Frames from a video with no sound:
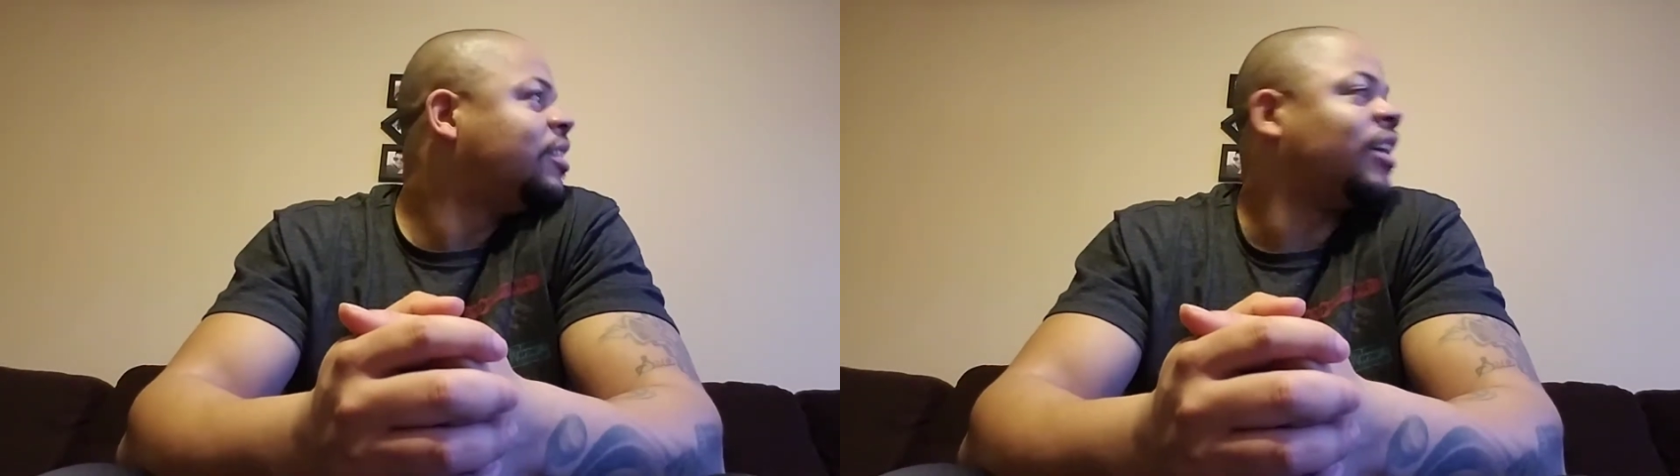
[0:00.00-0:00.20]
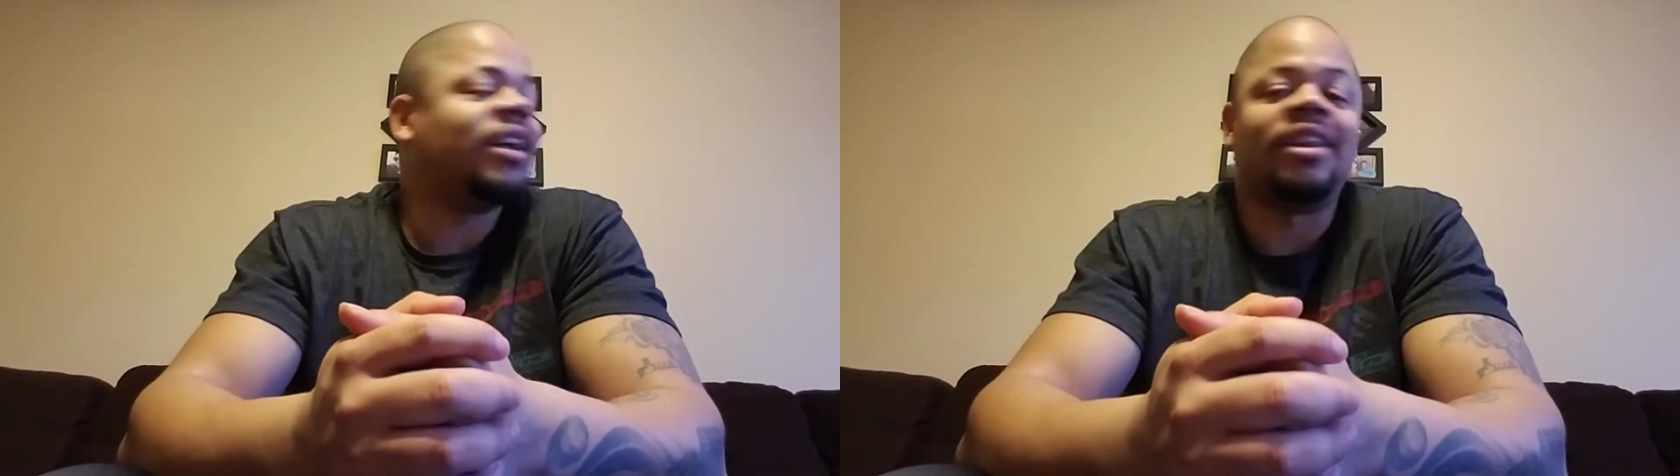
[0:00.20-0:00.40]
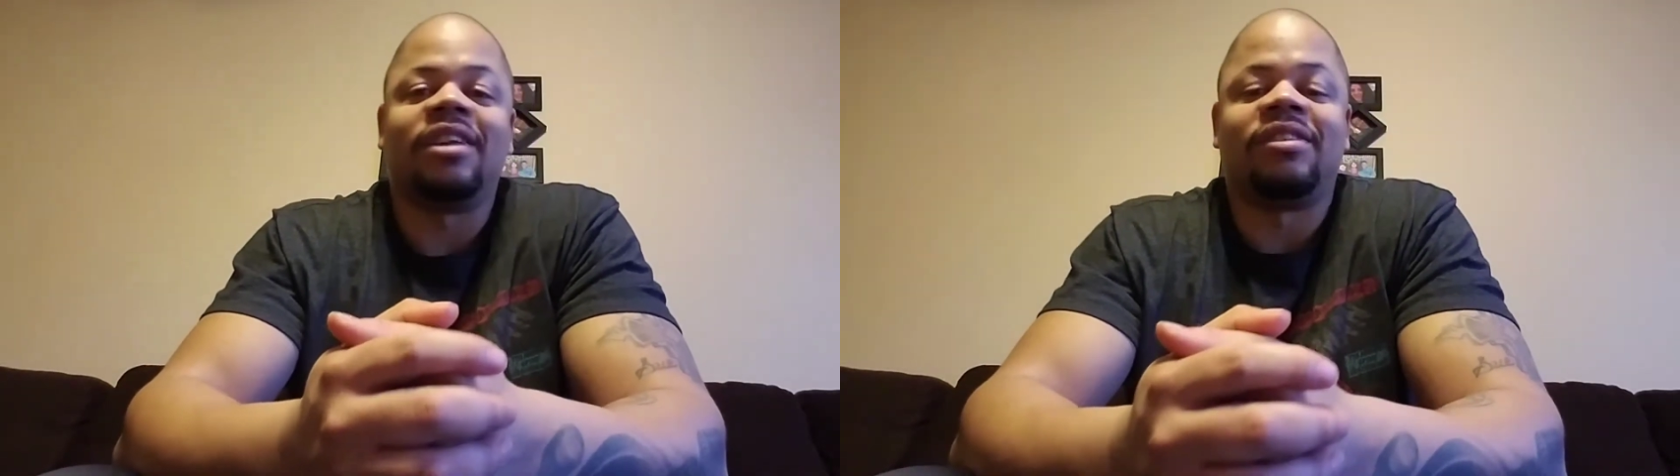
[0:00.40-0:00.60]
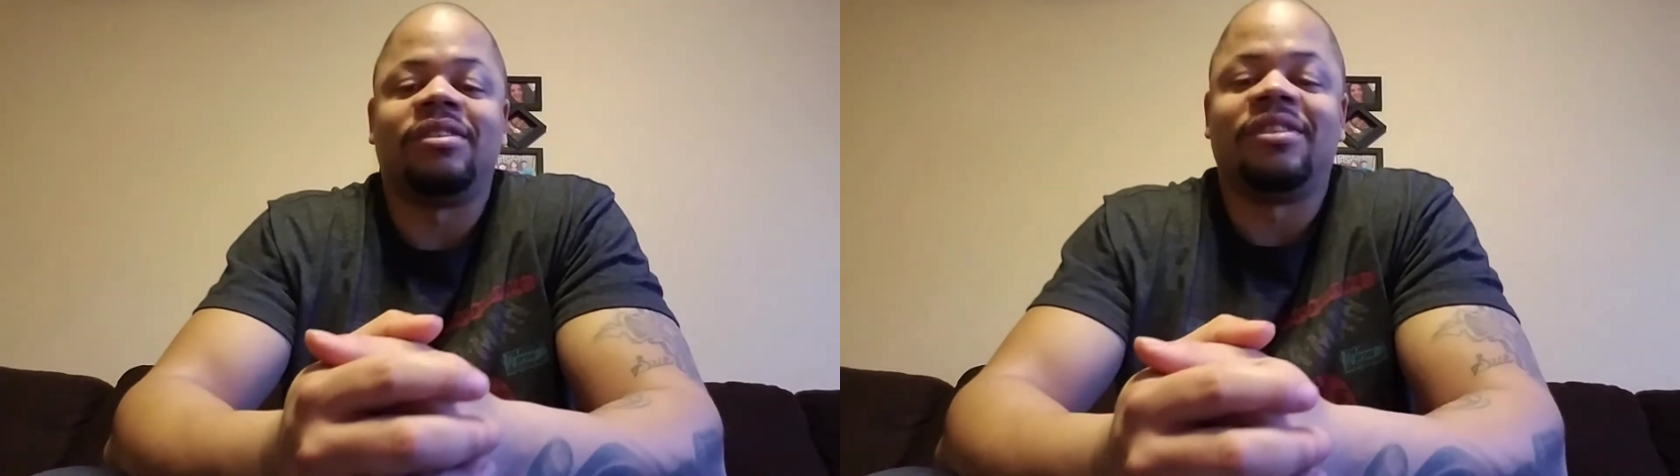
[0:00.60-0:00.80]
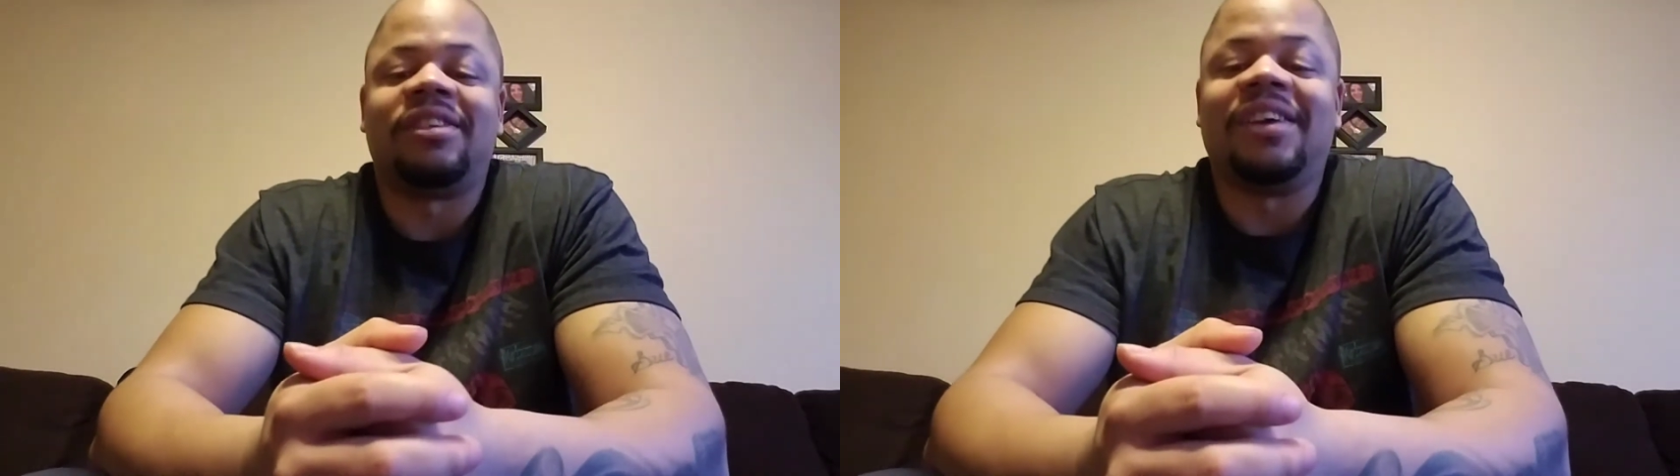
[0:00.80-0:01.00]
and that's
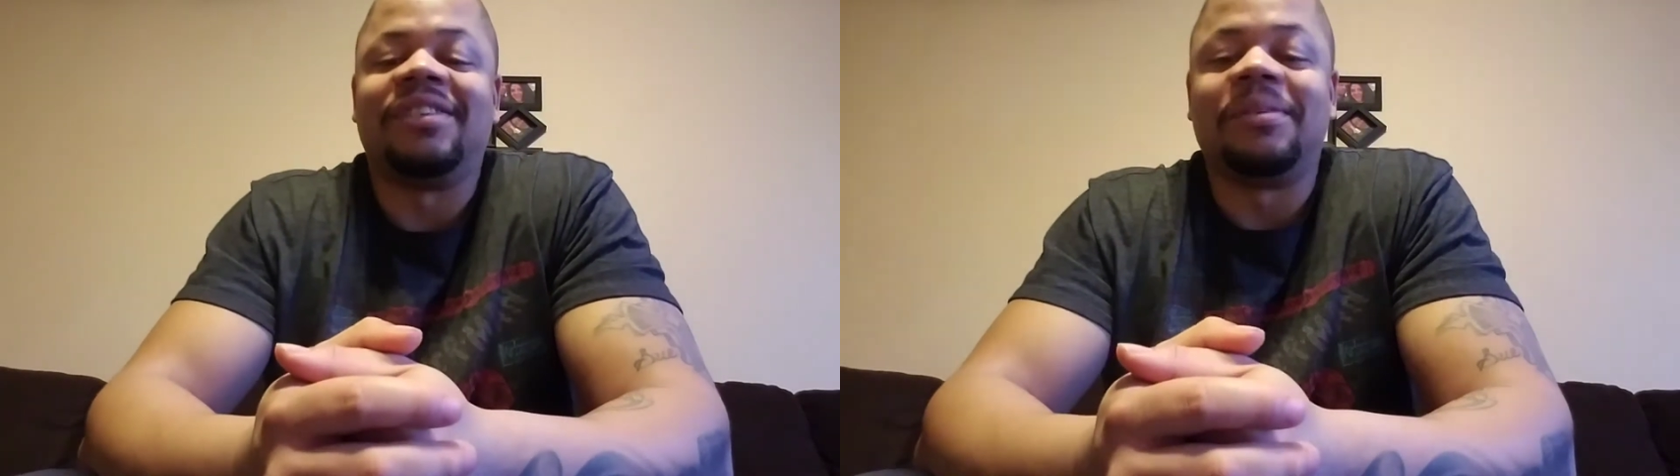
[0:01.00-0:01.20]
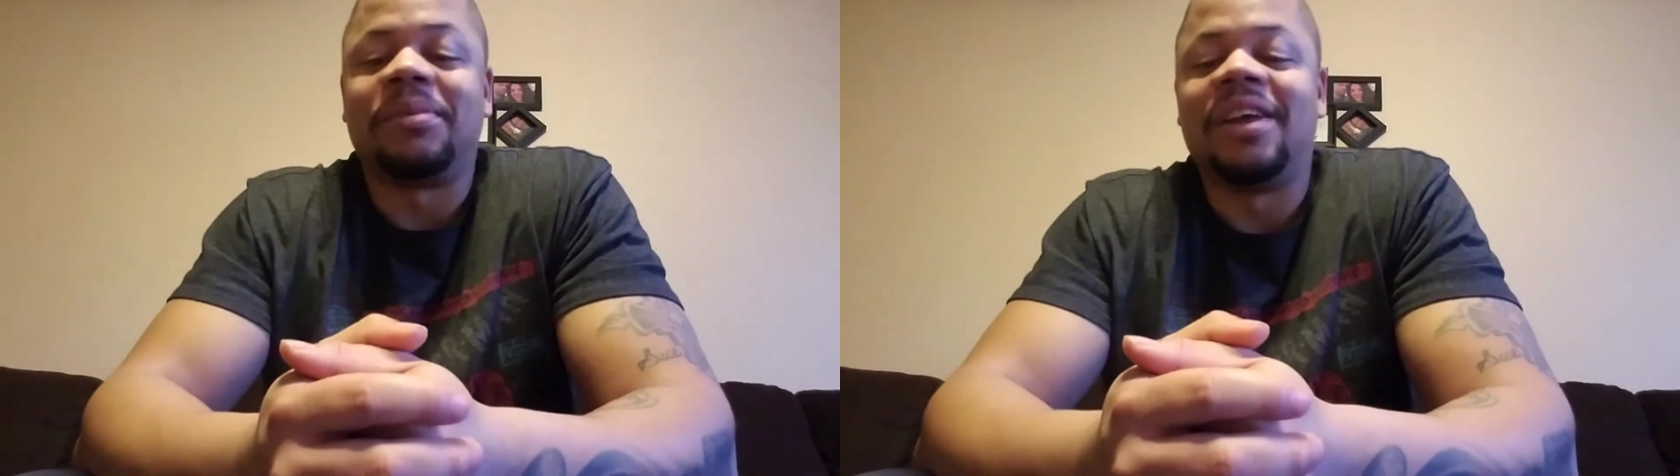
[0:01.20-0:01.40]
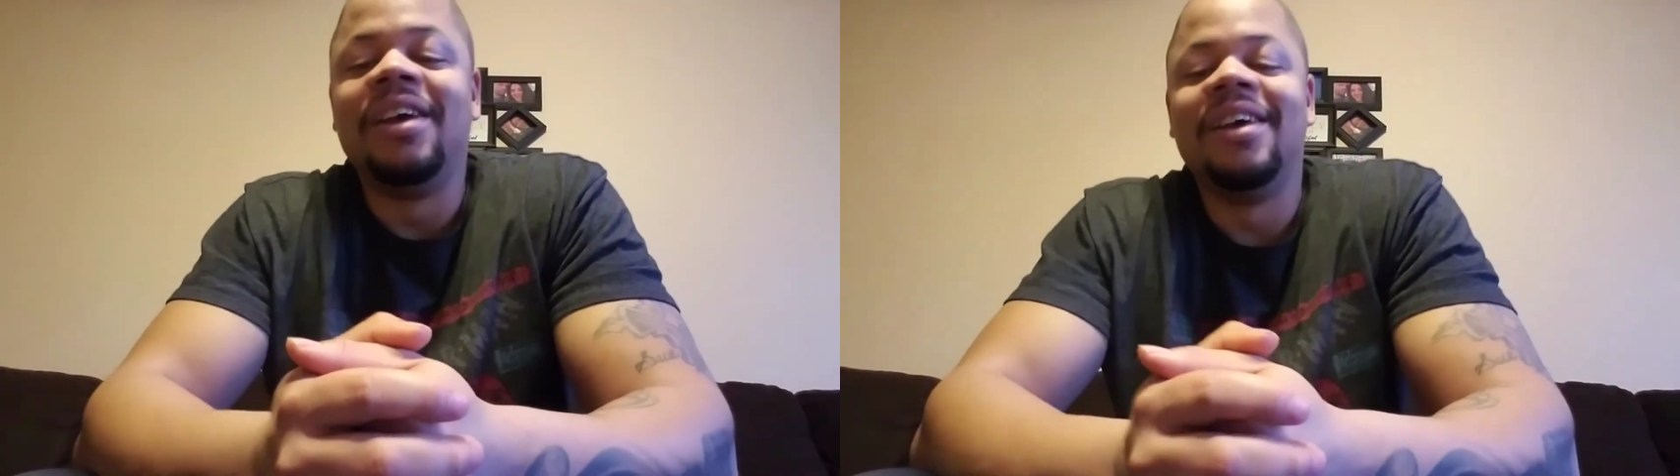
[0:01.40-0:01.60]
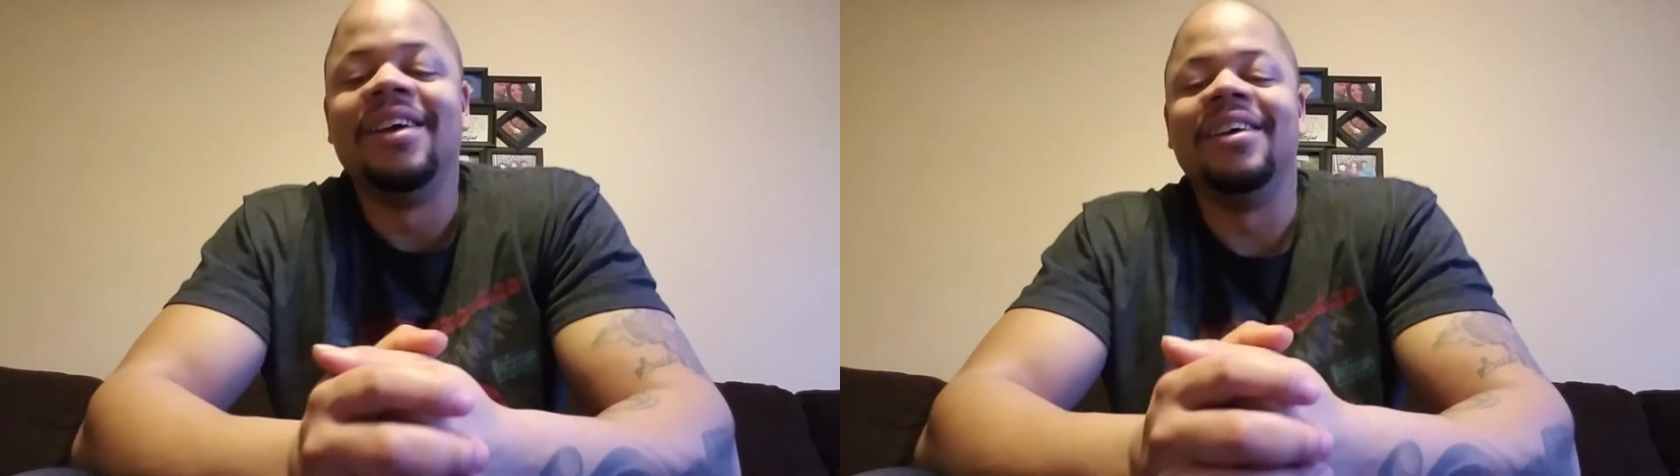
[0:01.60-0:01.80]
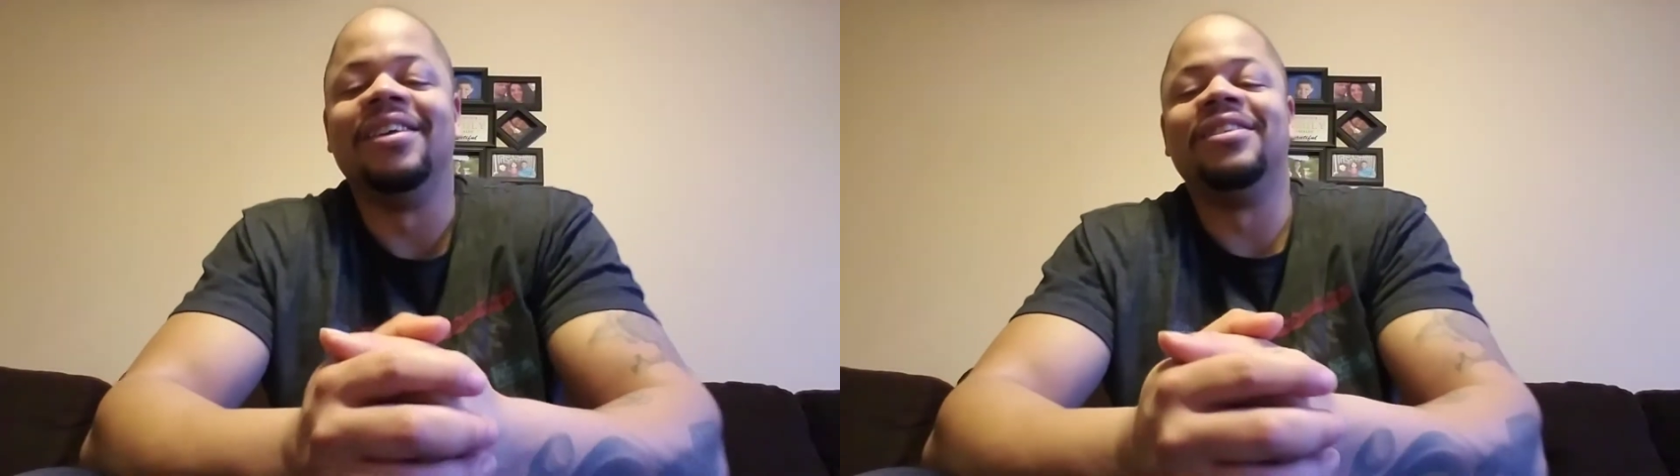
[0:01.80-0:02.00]
saying something.